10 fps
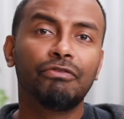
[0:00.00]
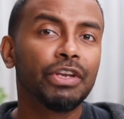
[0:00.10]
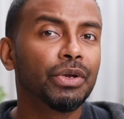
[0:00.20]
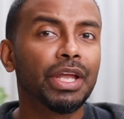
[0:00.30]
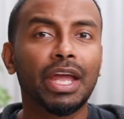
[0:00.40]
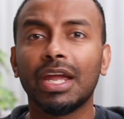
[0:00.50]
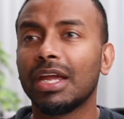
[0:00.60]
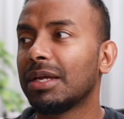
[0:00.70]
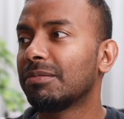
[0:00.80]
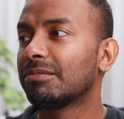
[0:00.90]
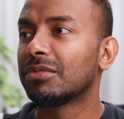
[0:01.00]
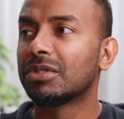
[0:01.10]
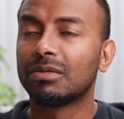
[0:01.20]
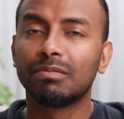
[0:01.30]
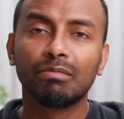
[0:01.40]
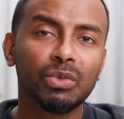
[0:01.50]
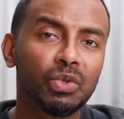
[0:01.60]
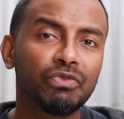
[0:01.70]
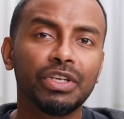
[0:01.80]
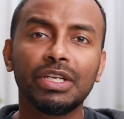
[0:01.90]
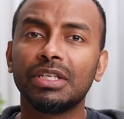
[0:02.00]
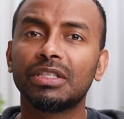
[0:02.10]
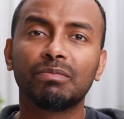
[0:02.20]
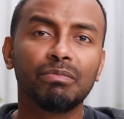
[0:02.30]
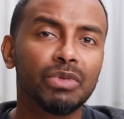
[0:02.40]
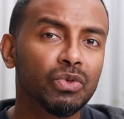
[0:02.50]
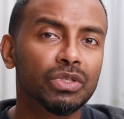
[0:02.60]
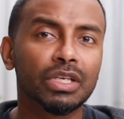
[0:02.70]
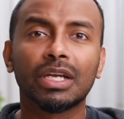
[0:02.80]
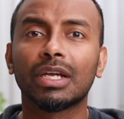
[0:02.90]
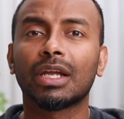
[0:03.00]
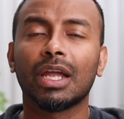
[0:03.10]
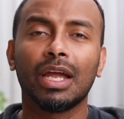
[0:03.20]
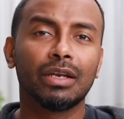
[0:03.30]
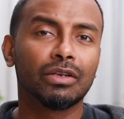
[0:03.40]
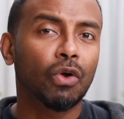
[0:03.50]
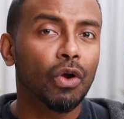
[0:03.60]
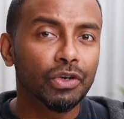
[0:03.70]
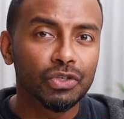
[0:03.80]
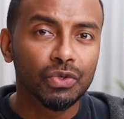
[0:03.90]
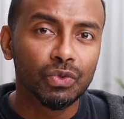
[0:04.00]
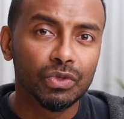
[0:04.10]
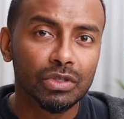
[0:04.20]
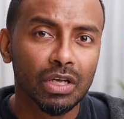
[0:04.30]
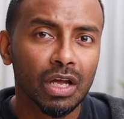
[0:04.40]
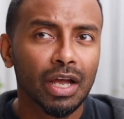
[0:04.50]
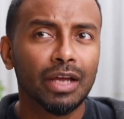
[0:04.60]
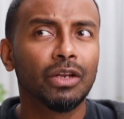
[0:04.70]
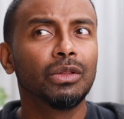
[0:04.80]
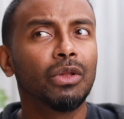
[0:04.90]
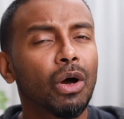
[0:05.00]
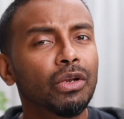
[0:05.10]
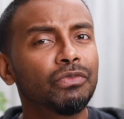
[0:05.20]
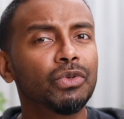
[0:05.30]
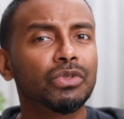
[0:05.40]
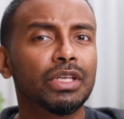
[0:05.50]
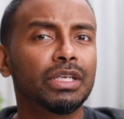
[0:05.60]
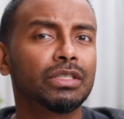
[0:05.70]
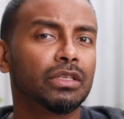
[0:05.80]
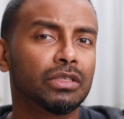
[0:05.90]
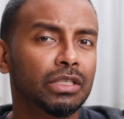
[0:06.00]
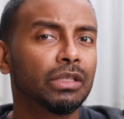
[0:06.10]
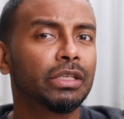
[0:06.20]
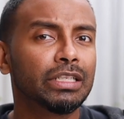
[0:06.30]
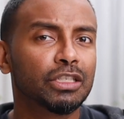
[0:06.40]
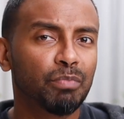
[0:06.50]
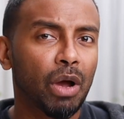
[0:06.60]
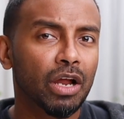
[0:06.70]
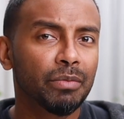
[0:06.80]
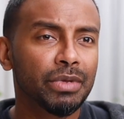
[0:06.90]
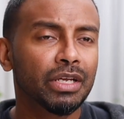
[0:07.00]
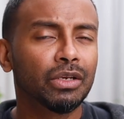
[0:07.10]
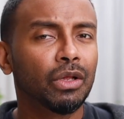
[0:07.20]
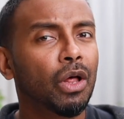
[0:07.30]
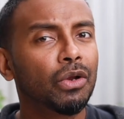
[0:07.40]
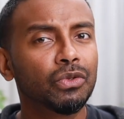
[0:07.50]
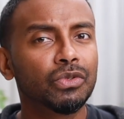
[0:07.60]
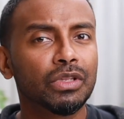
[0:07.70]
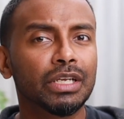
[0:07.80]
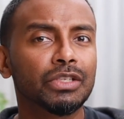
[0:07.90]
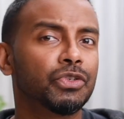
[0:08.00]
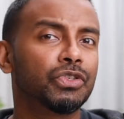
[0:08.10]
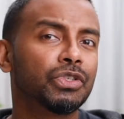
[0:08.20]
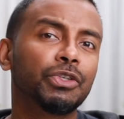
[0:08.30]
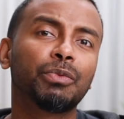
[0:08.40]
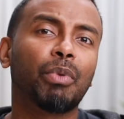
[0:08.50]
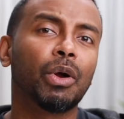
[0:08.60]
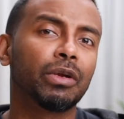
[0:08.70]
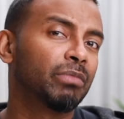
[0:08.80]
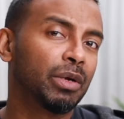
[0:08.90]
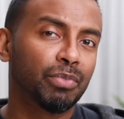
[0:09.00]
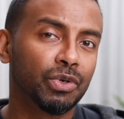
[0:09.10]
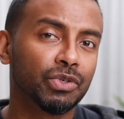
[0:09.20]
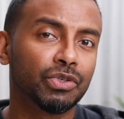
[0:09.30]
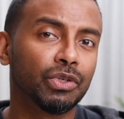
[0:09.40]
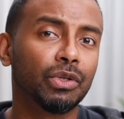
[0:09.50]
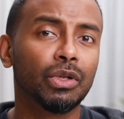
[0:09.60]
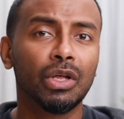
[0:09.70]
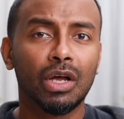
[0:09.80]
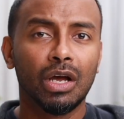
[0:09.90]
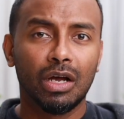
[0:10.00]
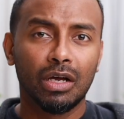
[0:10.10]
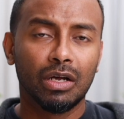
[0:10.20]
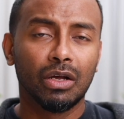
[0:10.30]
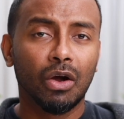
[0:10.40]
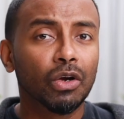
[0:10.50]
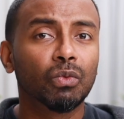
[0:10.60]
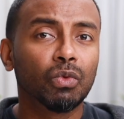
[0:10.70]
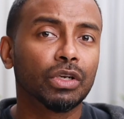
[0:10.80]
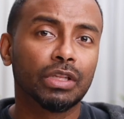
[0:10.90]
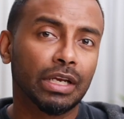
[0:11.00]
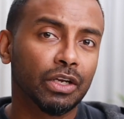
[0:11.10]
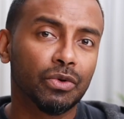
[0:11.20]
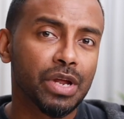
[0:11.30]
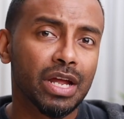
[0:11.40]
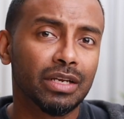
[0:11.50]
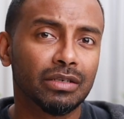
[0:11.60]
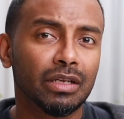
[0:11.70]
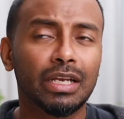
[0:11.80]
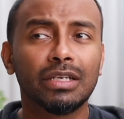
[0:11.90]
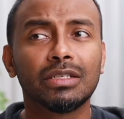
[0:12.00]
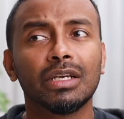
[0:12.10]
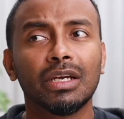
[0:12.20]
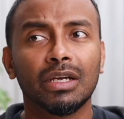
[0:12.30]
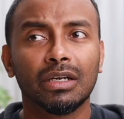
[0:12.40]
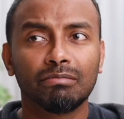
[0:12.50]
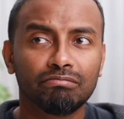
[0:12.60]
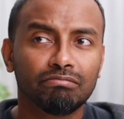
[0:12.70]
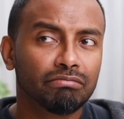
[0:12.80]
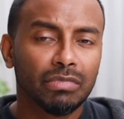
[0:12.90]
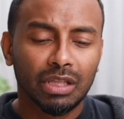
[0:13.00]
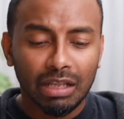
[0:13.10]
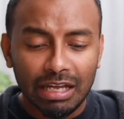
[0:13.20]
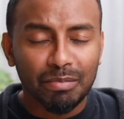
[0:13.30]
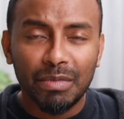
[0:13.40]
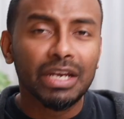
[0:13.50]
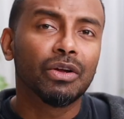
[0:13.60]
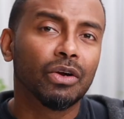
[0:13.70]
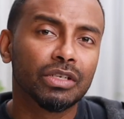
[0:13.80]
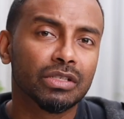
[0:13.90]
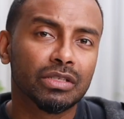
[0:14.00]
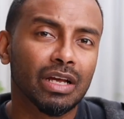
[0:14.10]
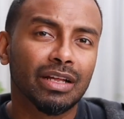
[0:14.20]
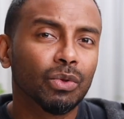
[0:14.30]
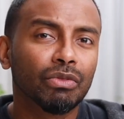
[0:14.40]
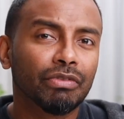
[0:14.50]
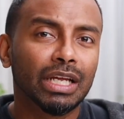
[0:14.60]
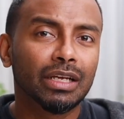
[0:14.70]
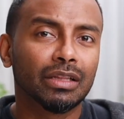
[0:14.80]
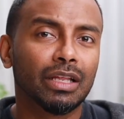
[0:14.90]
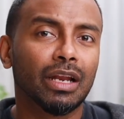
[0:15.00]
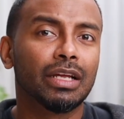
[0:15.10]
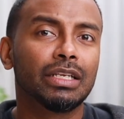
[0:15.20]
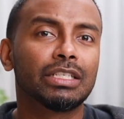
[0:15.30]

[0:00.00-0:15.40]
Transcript: video games, movies, music, and cartoons. And a lot of those things still inspire me, and a lot of those things are still part of my personal artwork that I create. And like many artists, I don't think that I